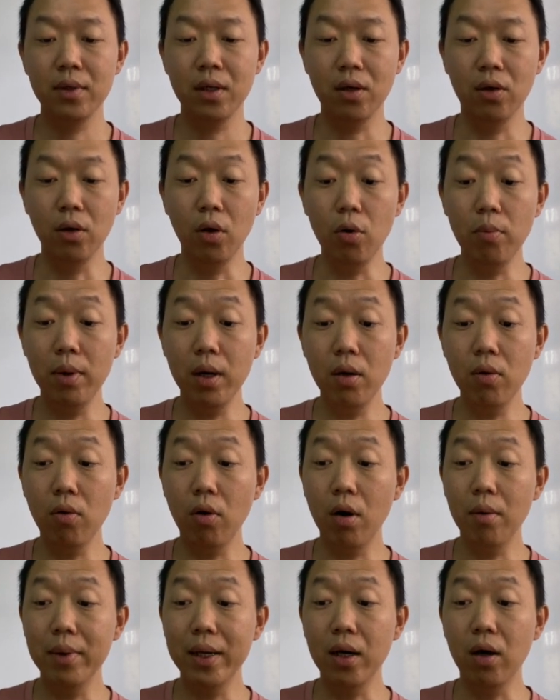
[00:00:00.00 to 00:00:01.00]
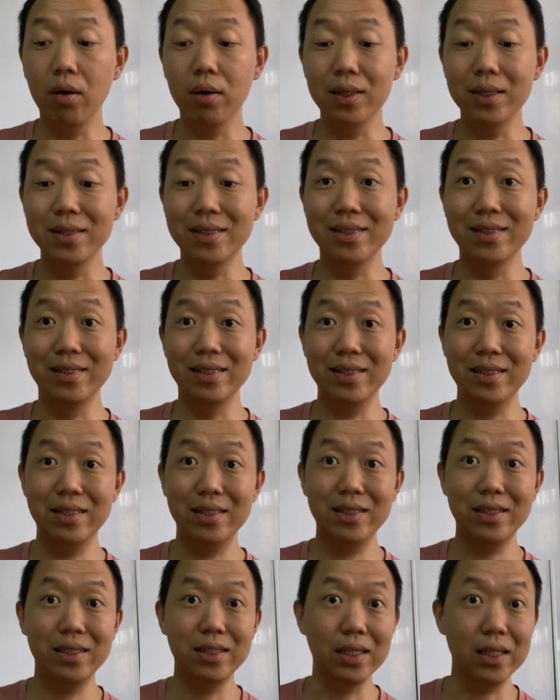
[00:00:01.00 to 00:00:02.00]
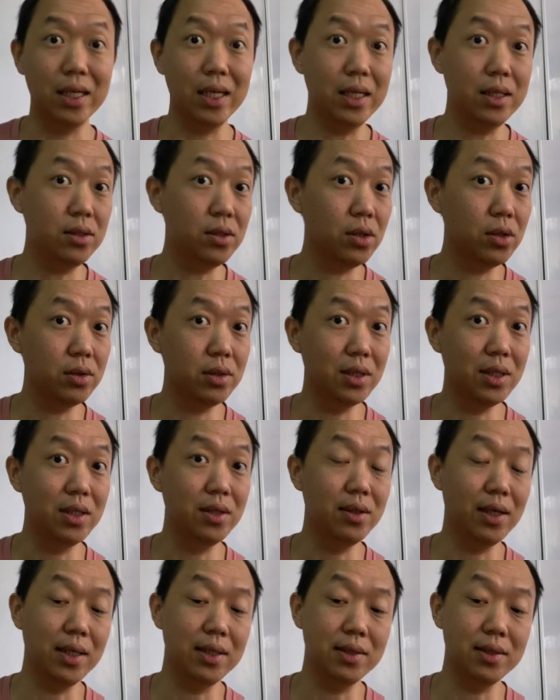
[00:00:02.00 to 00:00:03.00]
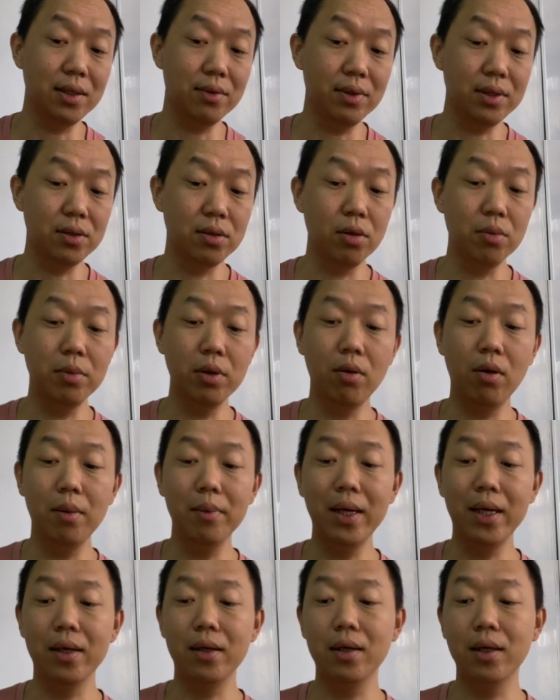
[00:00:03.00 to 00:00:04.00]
global warming occurs, Okay, so you need to understand what's global warming.